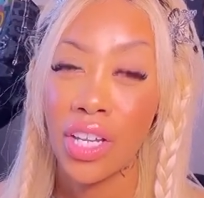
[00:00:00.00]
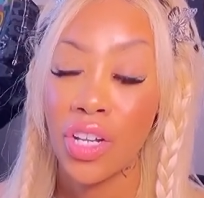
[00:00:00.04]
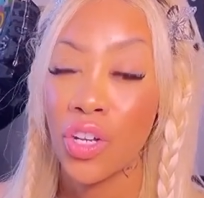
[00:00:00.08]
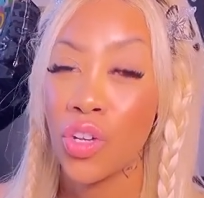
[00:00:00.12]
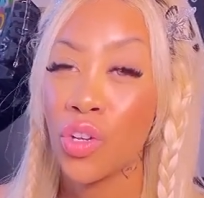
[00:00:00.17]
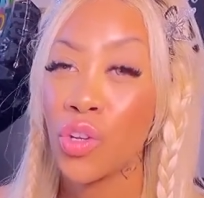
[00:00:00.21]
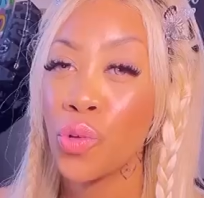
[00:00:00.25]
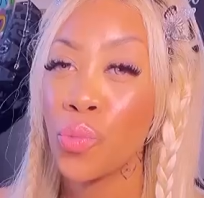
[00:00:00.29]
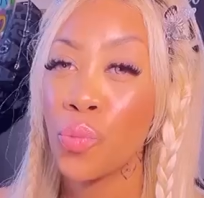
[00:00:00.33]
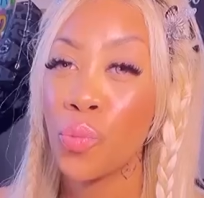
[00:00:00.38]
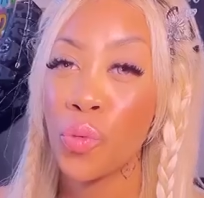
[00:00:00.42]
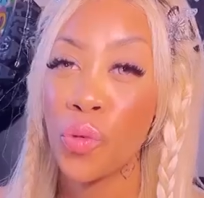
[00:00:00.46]

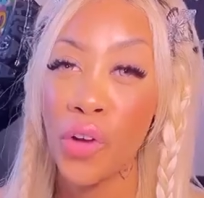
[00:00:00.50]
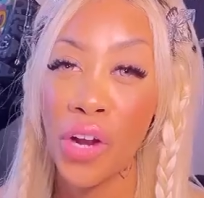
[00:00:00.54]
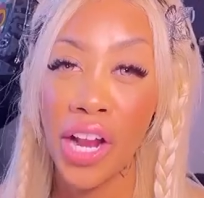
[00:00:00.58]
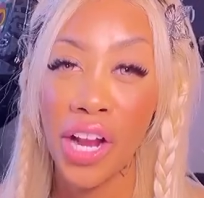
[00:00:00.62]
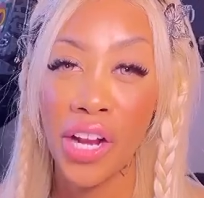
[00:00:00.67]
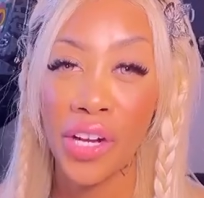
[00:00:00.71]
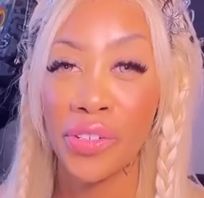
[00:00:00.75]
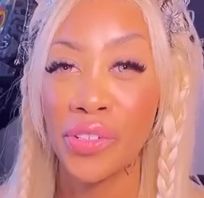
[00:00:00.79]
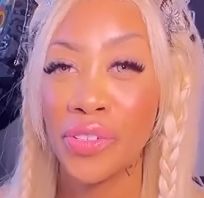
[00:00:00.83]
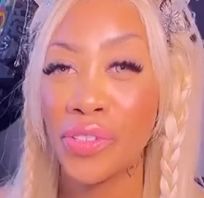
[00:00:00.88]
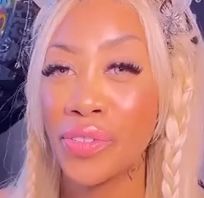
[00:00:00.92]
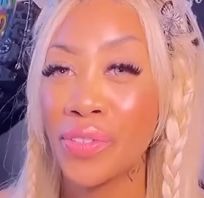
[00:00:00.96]
New
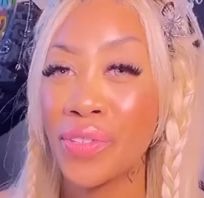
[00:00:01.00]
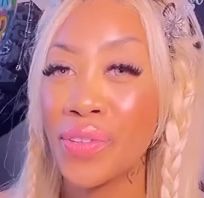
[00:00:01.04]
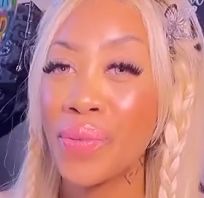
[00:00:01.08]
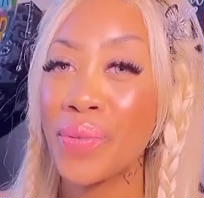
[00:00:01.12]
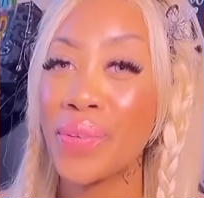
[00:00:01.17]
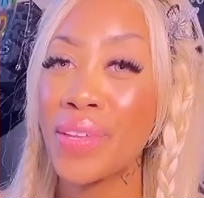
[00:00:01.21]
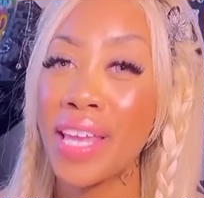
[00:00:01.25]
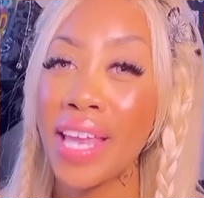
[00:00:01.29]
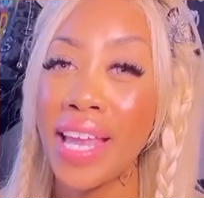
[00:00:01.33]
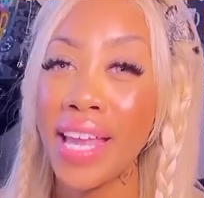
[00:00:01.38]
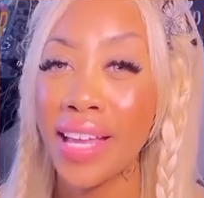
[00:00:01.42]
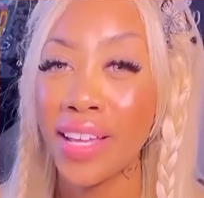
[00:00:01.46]
prayers, new
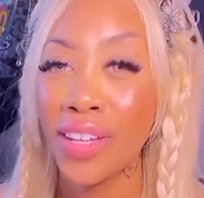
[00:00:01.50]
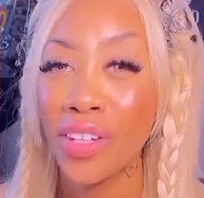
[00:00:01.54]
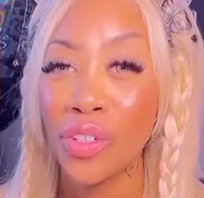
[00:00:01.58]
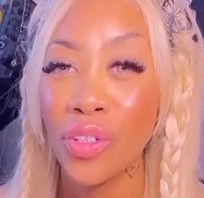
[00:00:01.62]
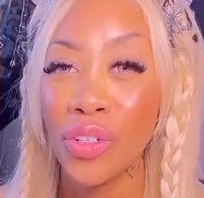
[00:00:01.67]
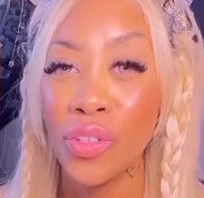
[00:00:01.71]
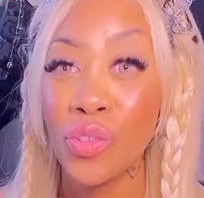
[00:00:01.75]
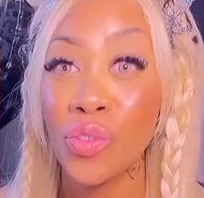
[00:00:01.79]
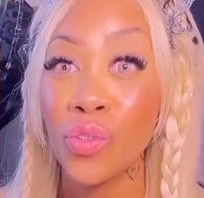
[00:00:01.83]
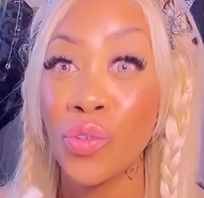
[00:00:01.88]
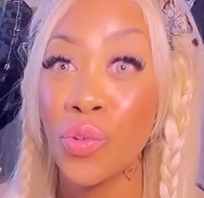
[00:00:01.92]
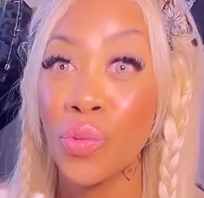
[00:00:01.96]

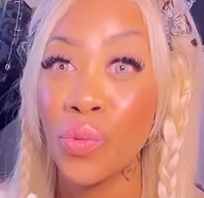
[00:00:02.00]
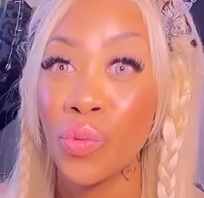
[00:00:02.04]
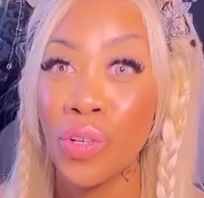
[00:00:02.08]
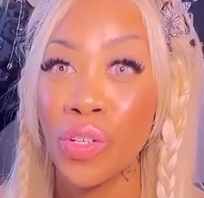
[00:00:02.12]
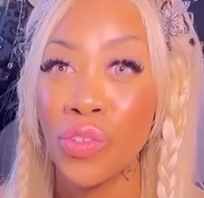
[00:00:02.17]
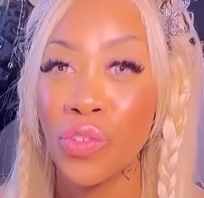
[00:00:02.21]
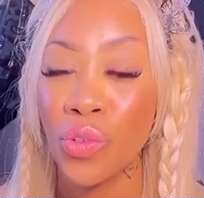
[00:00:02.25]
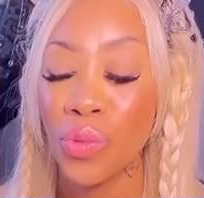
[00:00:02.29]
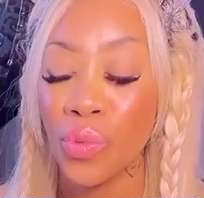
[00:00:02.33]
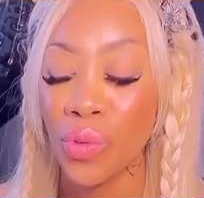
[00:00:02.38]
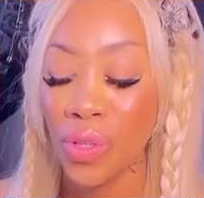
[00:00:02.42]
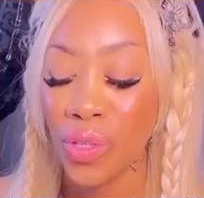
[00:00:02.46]
candles, new
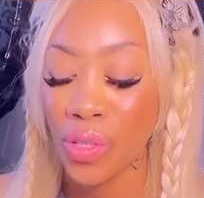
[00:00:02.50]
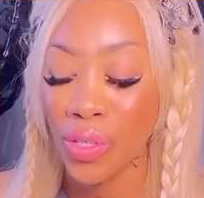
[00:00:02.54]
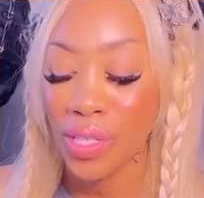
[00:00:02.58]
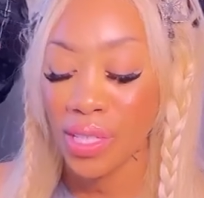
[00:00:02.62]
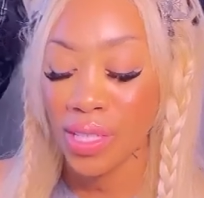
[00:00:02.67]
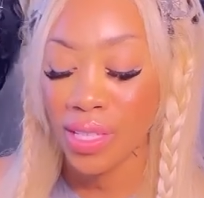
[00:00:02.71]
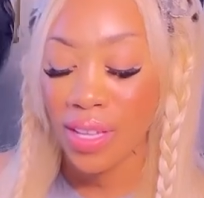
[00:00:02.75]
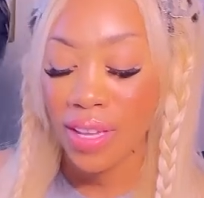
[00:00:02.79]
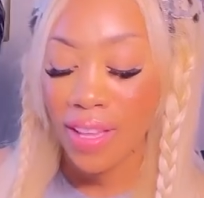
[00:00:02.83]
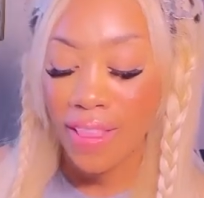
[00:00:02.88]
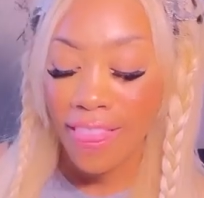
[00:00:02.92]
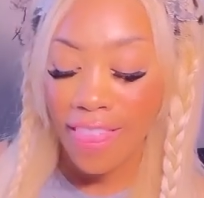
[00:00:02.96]
rituals,